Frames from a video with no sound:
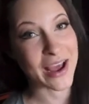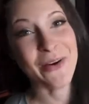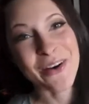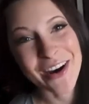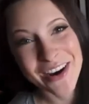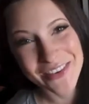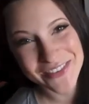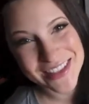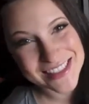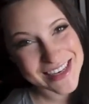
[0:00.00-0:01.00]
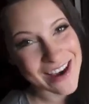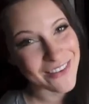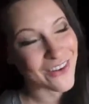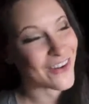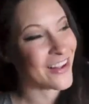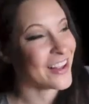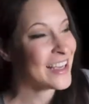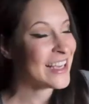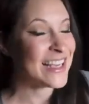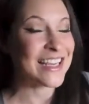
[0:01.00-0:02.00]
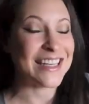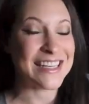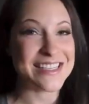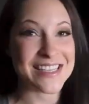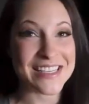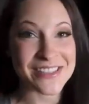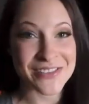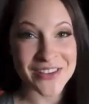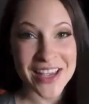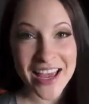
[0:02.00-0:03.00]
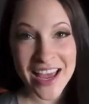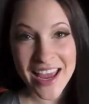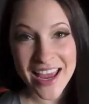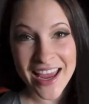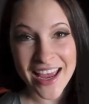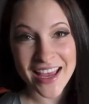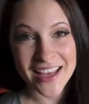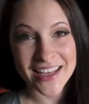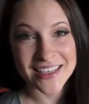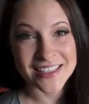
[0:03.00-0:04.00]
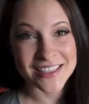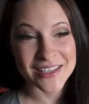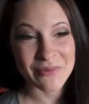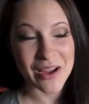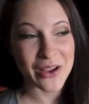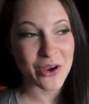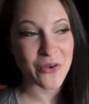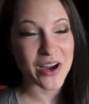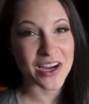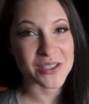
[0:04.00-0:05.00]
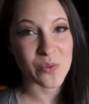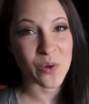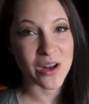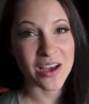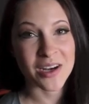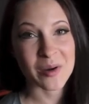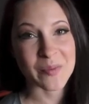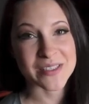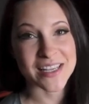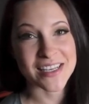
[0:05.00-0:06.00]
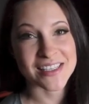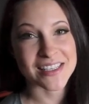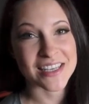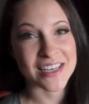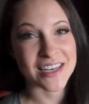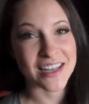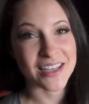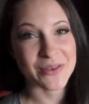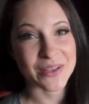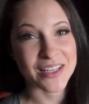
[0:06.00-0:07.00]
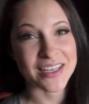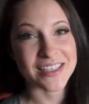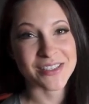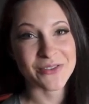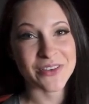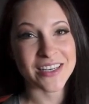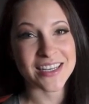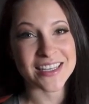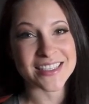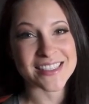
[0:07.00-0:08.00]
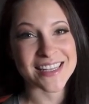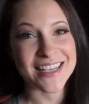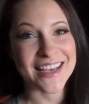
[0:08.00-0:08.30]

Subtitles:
I work for the town hall in Nishi-Izu and my career is 100% not related to fitness.